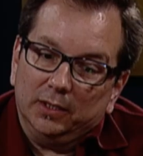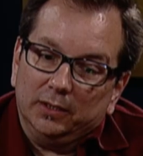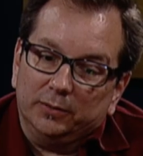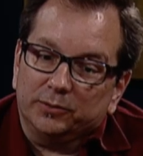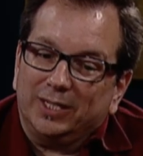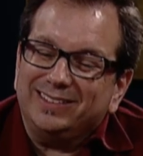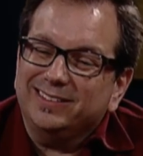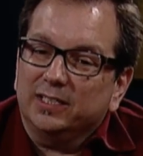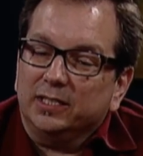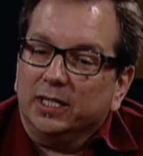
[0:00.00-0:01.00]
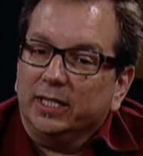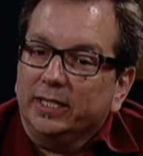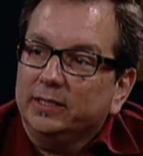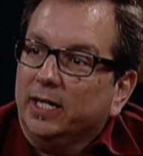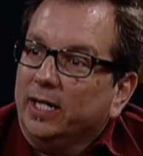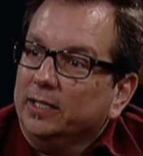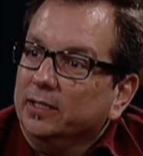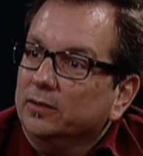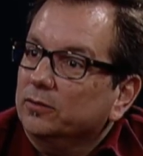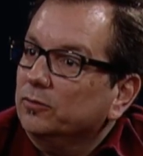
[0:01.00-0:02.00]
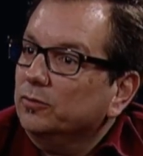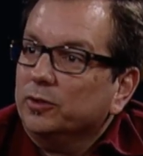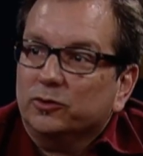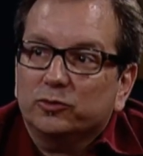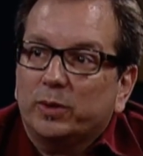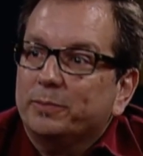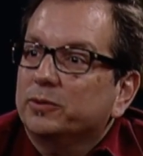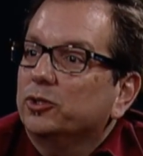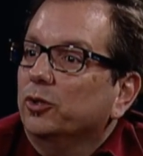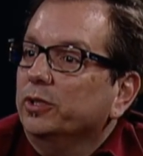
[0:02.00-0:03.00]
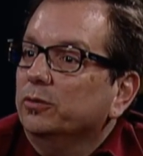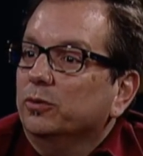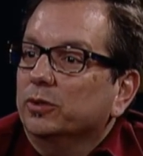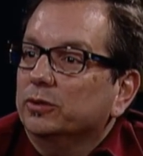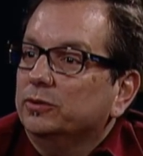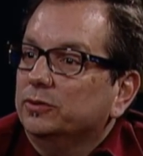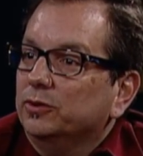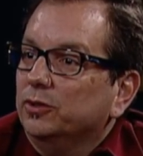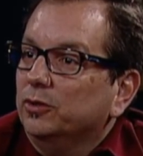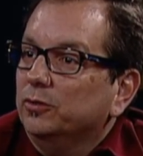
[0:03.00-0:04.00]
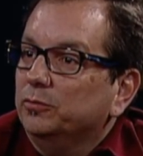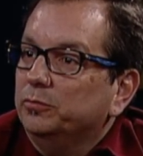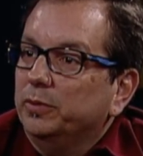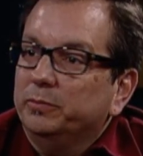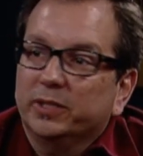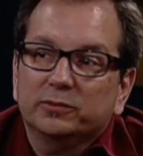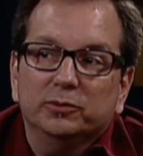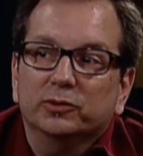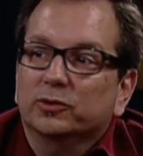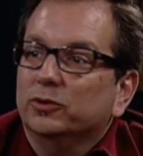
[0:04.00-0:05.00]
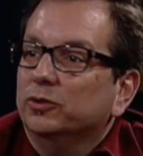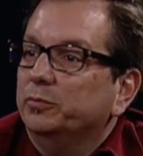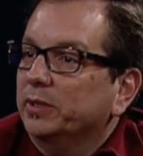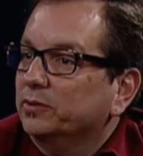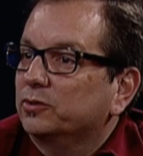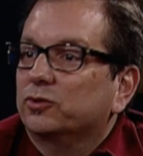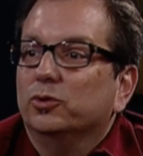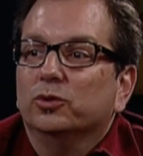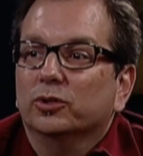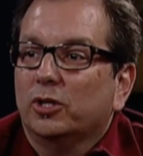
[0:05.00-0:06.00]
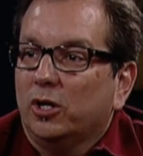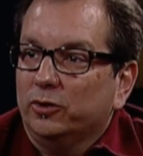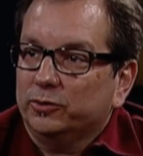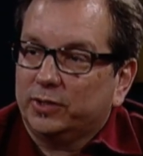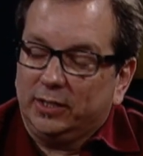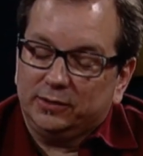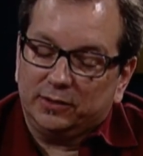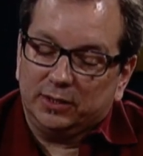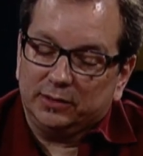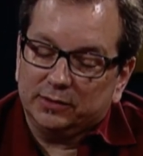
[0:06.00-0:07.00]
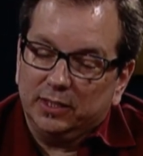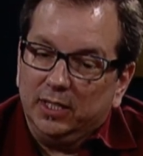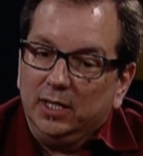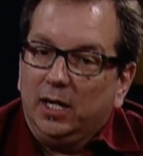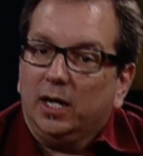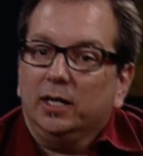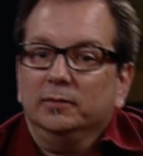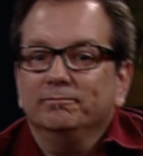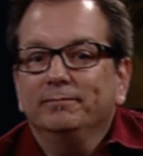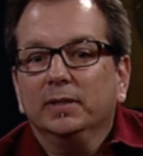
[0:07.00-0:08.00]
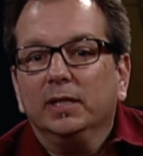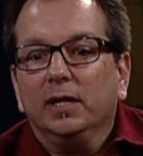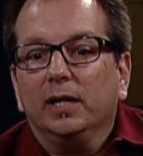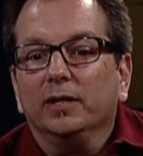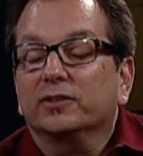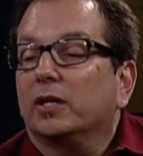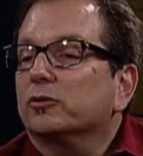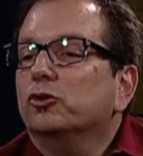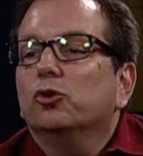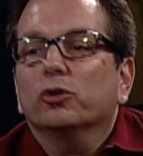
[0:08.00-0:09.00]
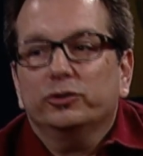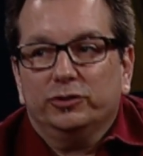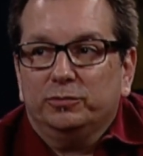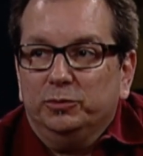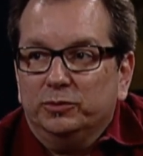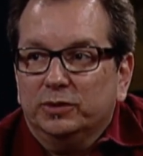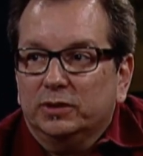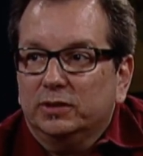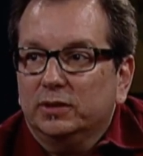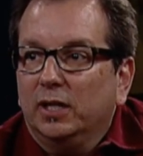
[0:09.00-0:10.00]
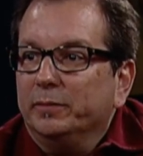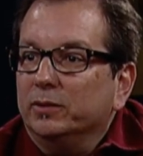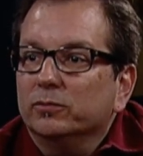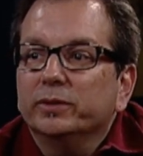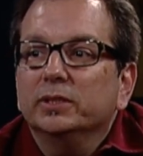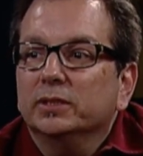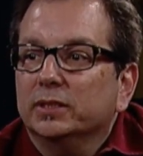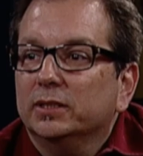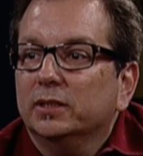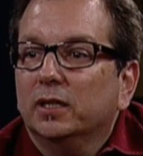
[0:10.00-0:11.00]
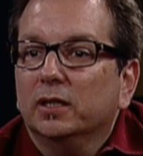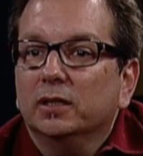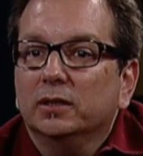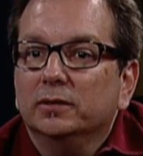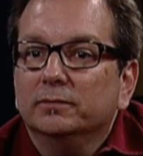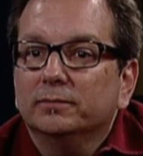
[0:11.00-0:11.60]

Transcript: it was 1999, and it it swept the Tony Awards. You know, best musical, mm -hmm. best score, all those kinds of things. Um, it's got gorgeous music. I mean, really. Uh,